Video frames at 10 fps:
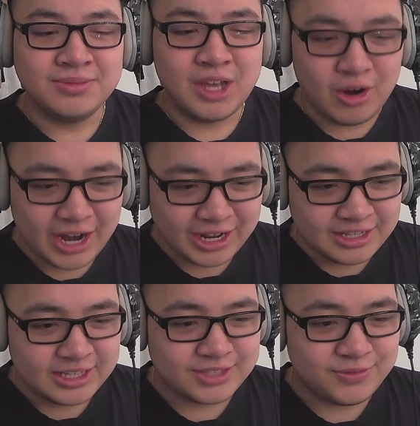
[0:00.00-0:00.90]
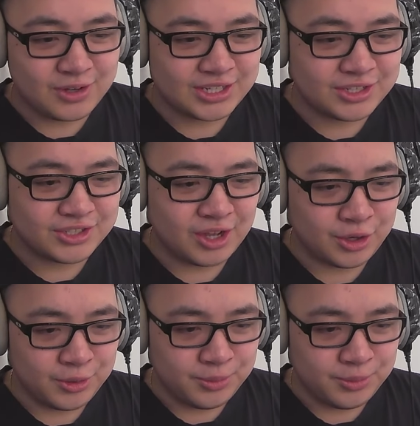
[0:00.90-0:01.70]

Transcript: Alright, let's focus on the song.